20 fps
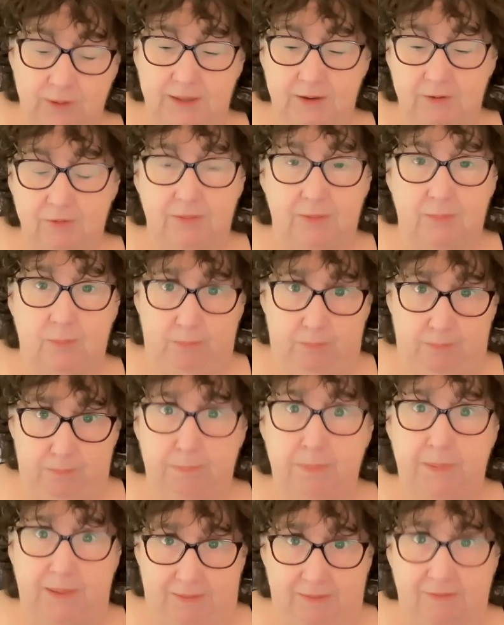here are the
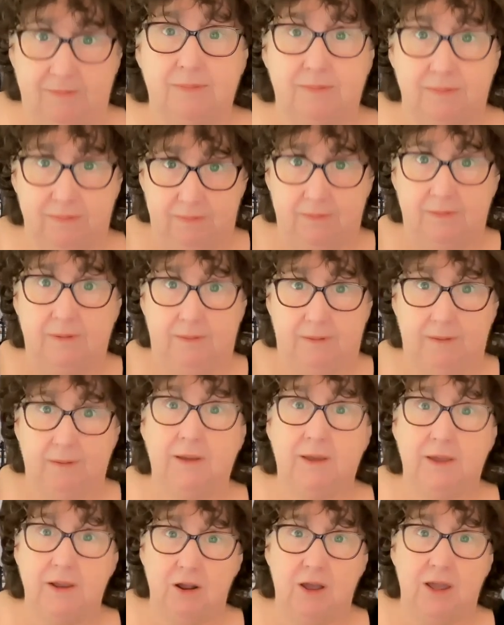bits.
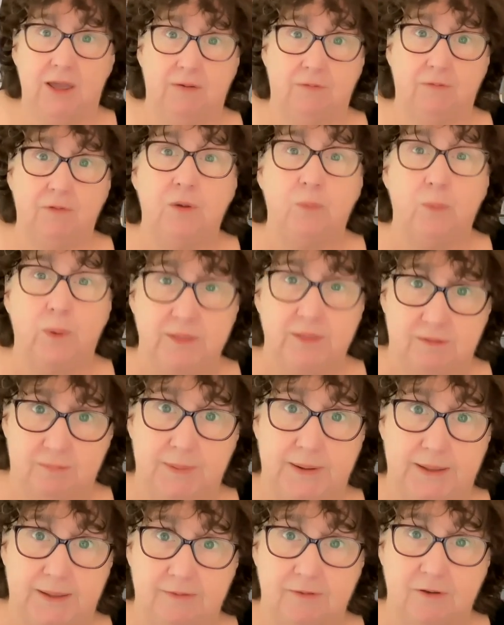Can I have new ones,
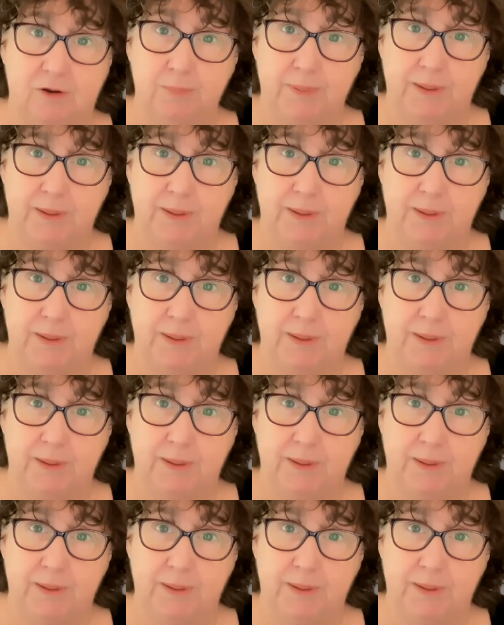please? I'll